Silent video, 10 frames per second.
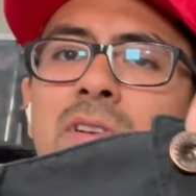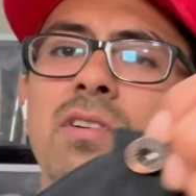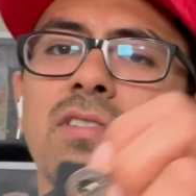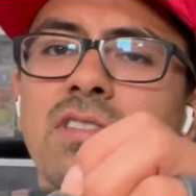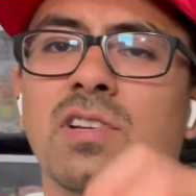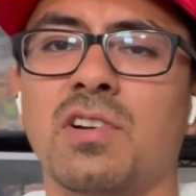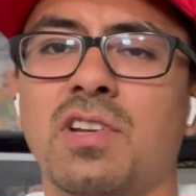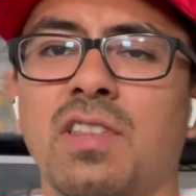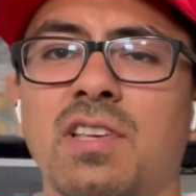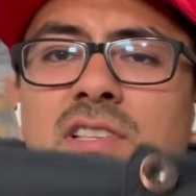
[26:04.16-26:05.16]
you're
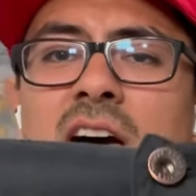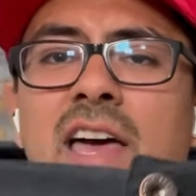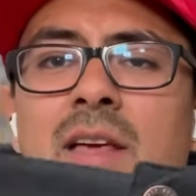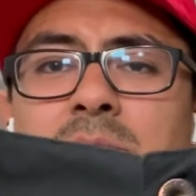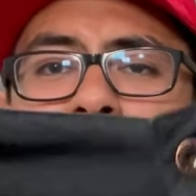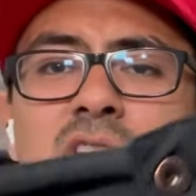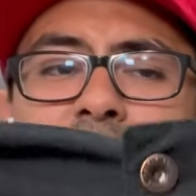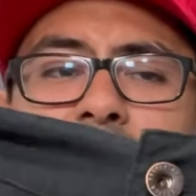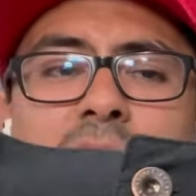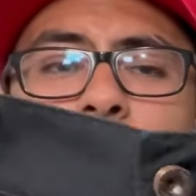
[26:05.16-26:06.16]
searching these items and you're trying
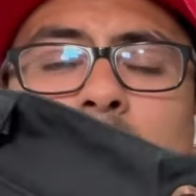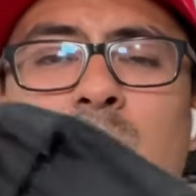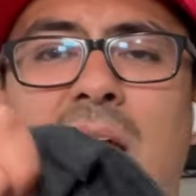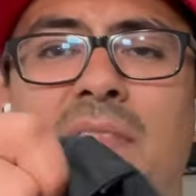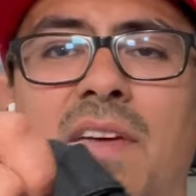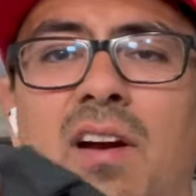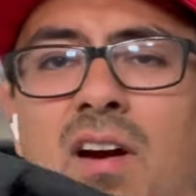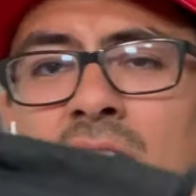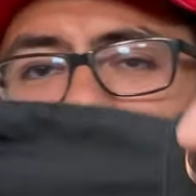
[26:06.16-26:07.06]
to figure out what brand they are.